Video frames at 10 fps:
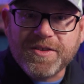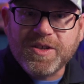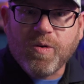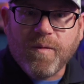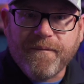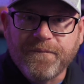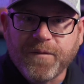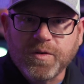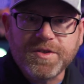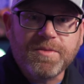So
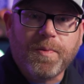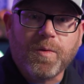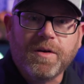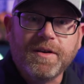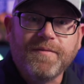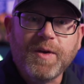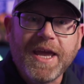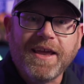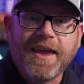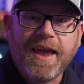full support if you
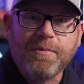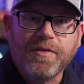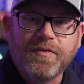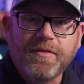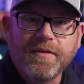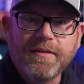hate cables.